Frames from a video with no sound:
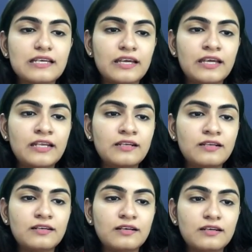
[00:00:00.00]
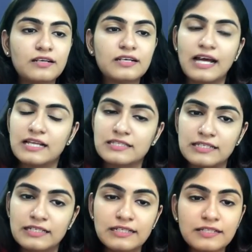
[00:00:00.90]
in
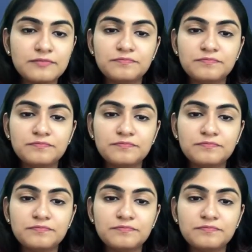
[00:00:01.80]
transit.